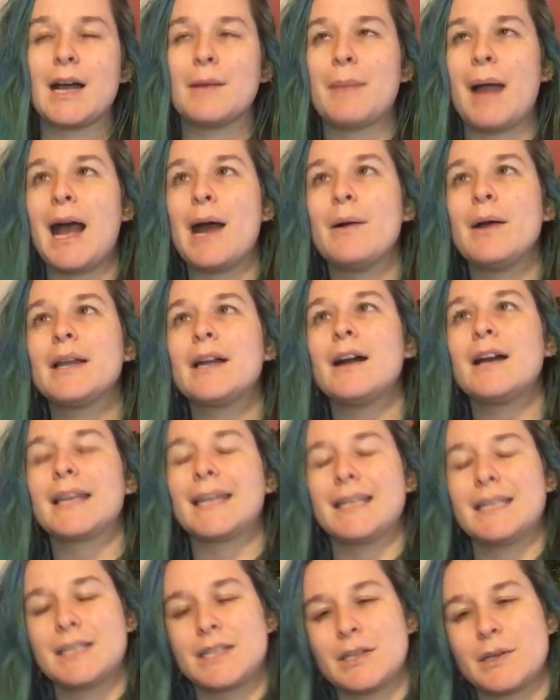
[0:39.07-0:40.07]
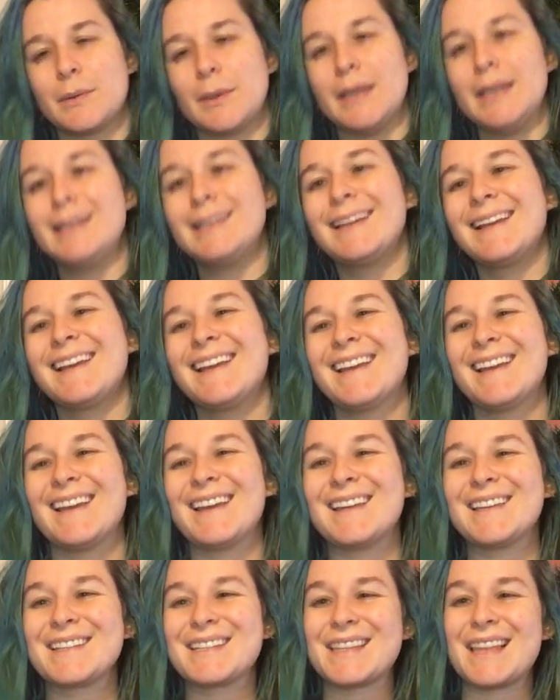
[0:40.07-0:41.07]
How I got into it
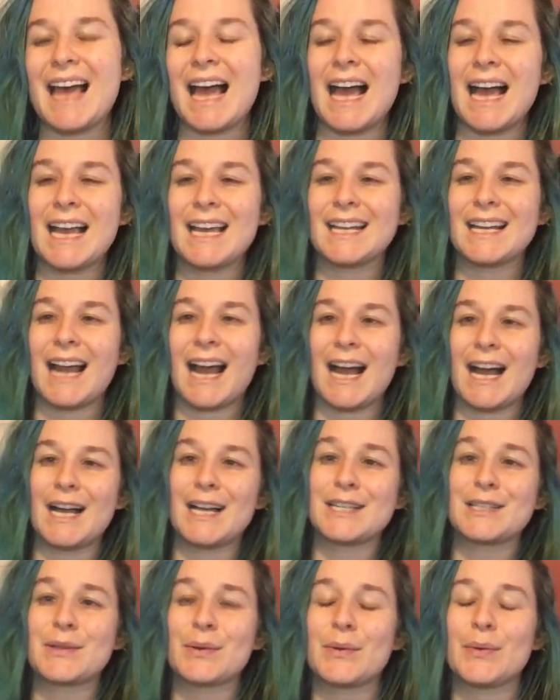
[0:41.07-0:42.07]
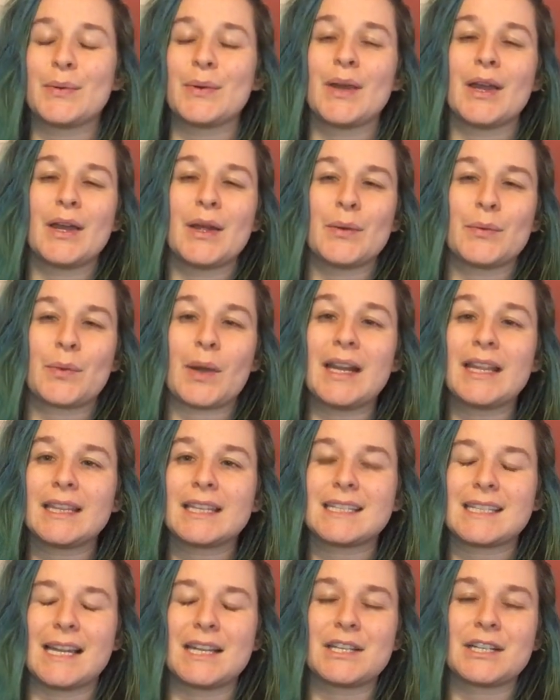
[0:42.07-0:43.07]
is that, so running
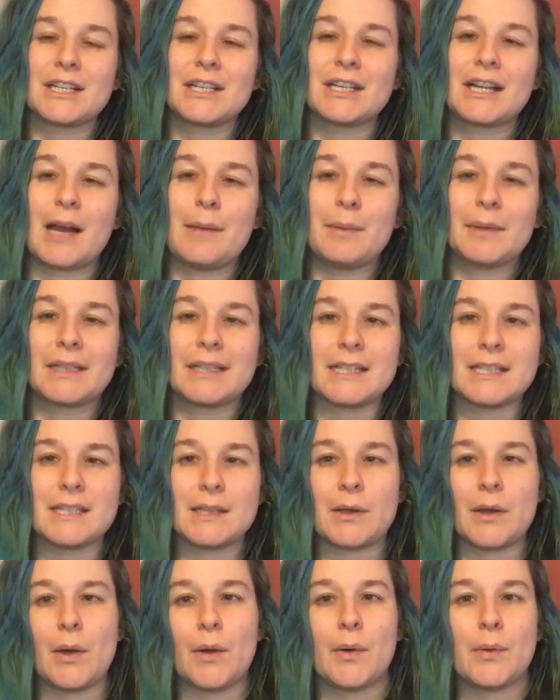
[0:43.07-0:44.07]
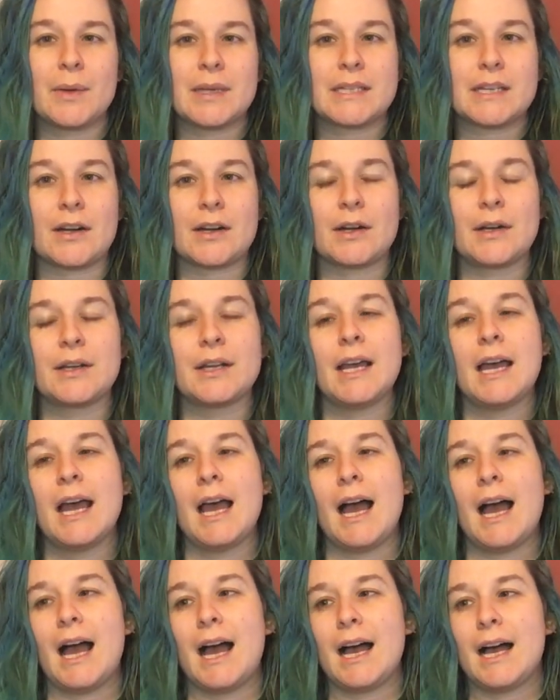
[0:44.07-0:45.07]
the center a couple years ago, we started
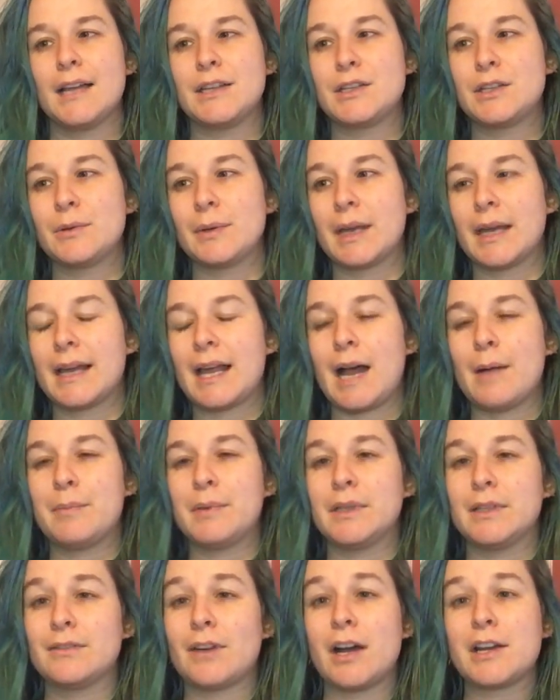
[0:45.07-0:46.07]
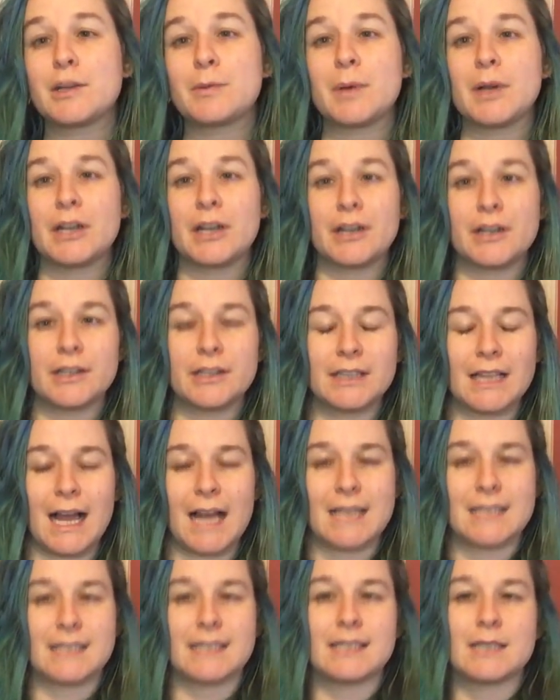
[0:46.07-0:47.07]
doing a couple of entrepreneurial
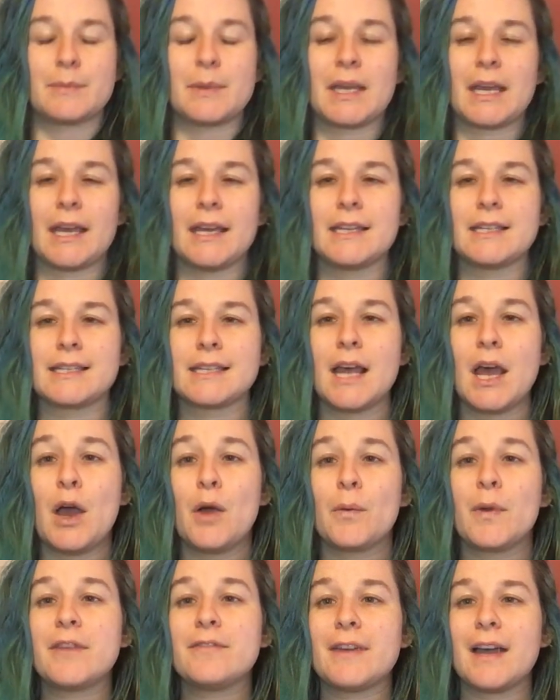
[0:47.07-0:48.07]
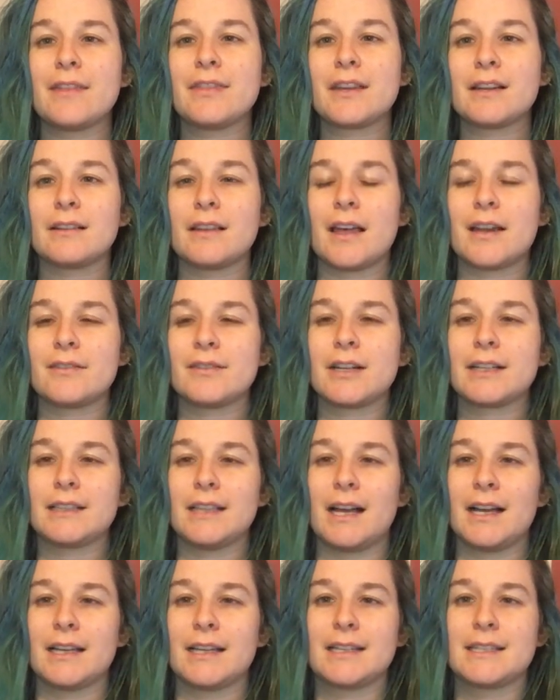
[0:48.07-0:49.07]
classes because we found that a lot of our
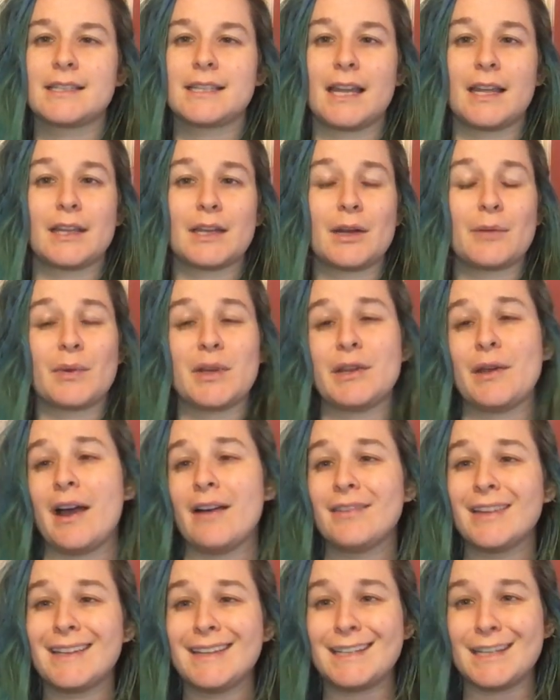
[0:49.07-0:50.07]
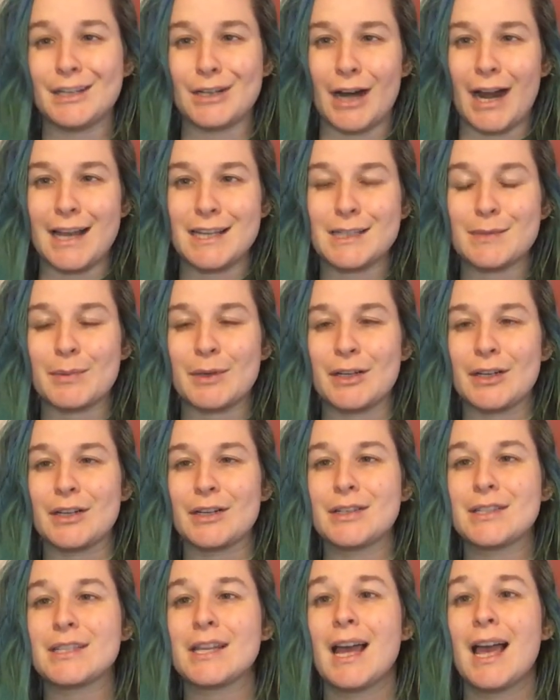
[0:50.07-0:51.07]
clients, you know, when you have ADD or
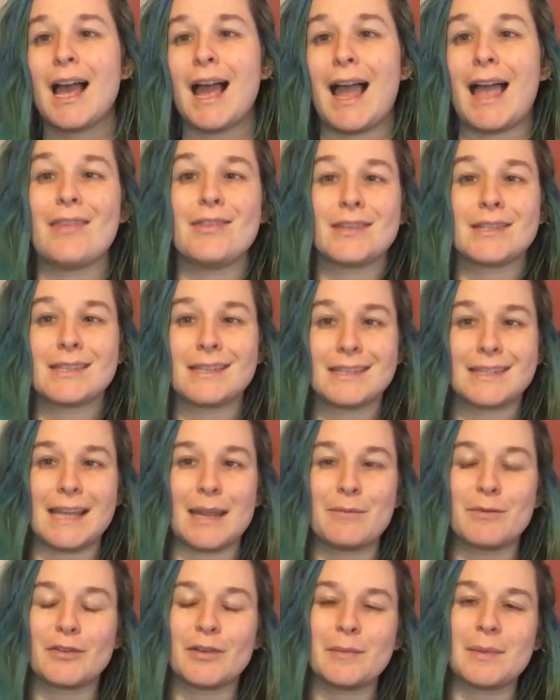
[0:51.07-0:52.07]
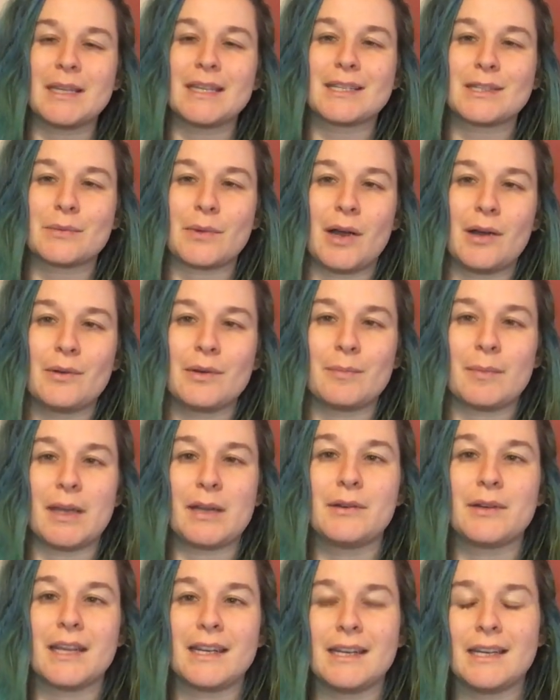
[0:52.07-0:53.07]
Asperger's, and this is the same for me as well with my
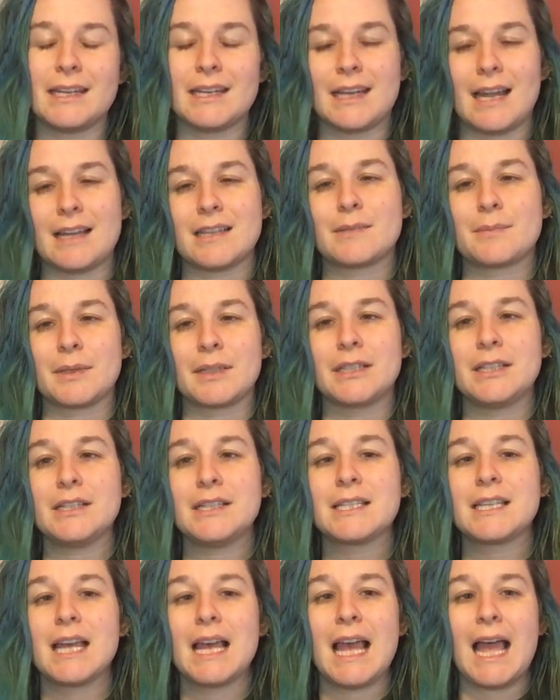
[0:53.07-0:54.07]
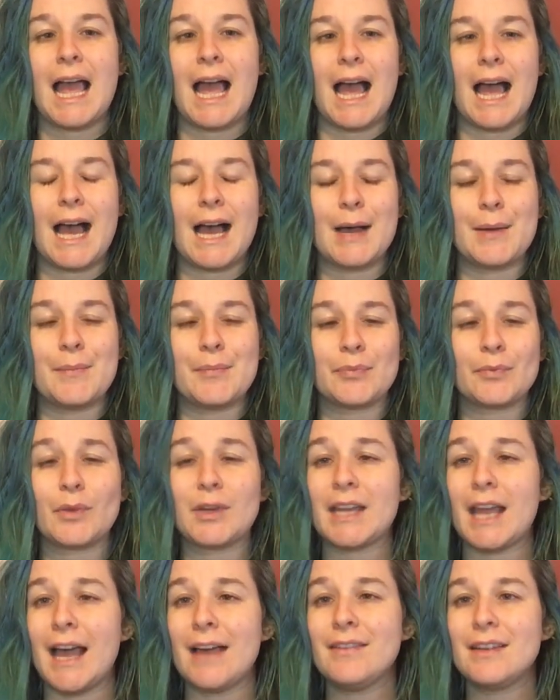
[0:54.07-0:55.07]
own ADD and Asperger's, when
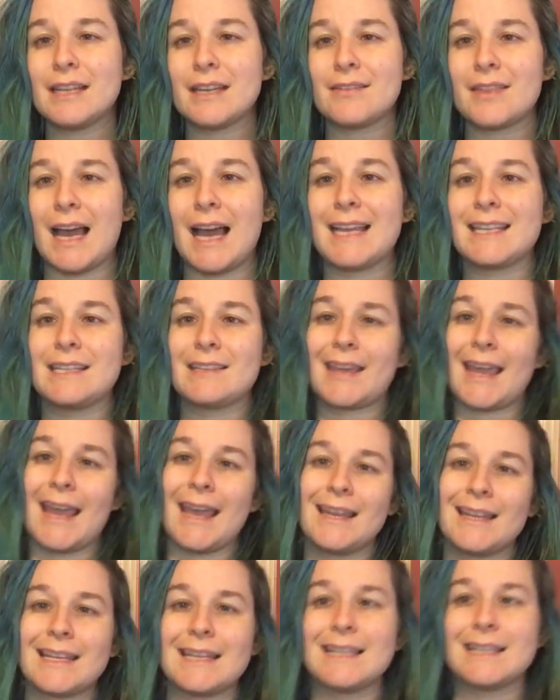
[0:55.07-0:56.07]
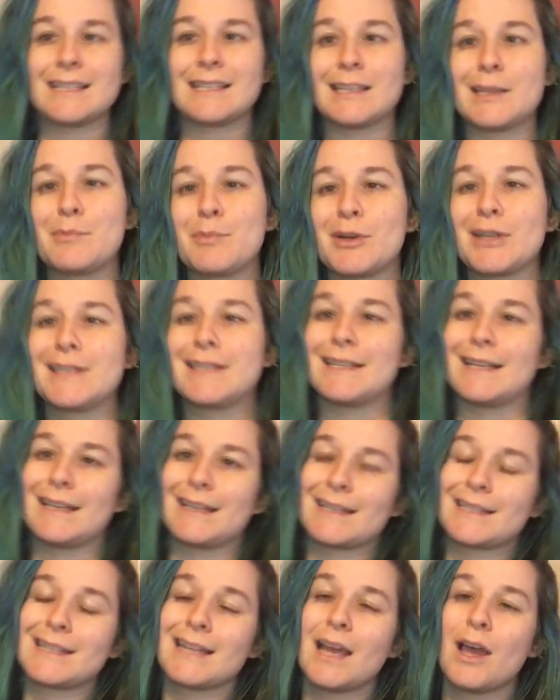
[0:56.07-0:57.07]
you have any of that, you can't easily
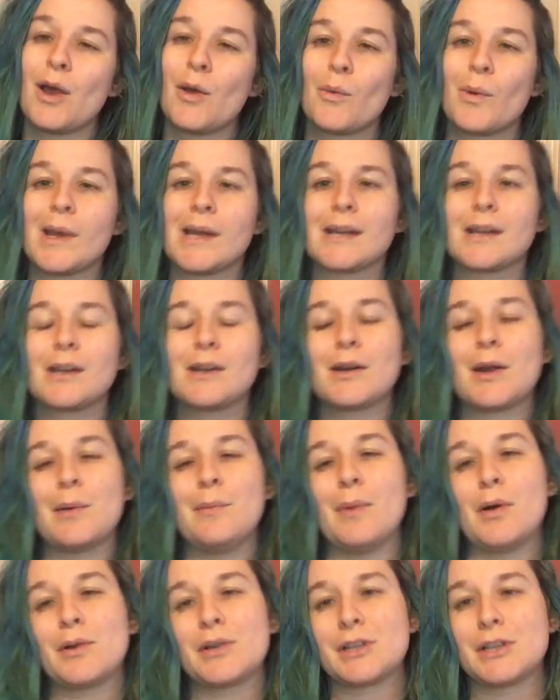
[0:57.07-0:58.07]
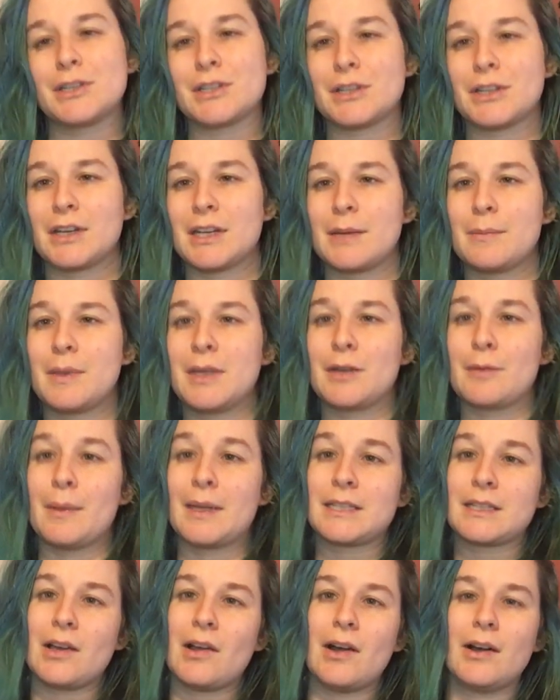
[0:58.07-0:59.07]
predict where your emotions are going to be, your
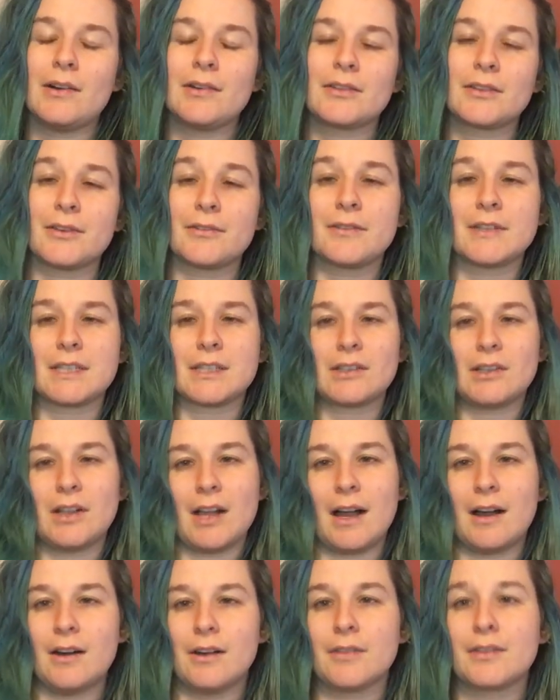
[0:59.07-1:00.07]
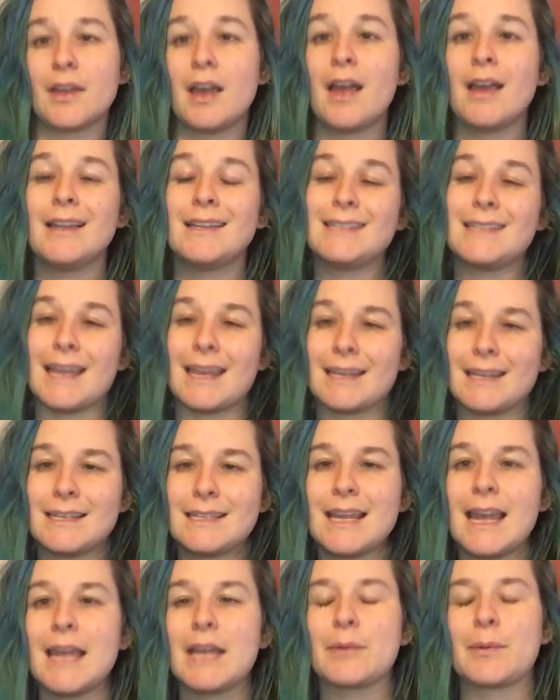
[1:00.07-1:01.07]
mental health, your physical health, day to
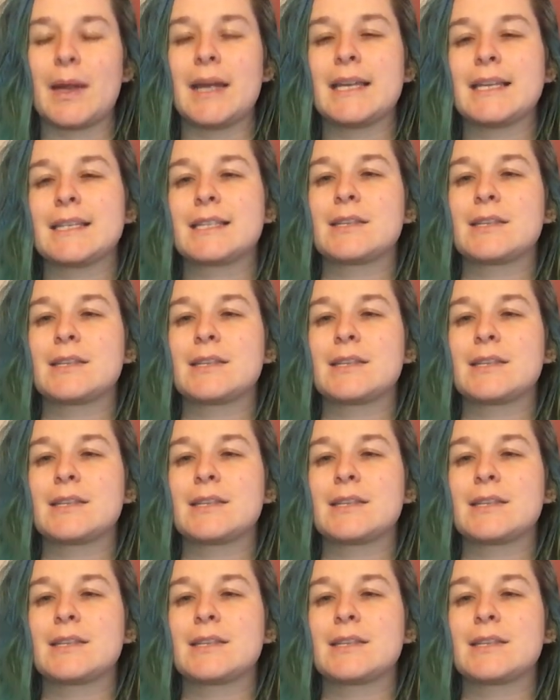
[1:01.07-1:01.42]
day, right?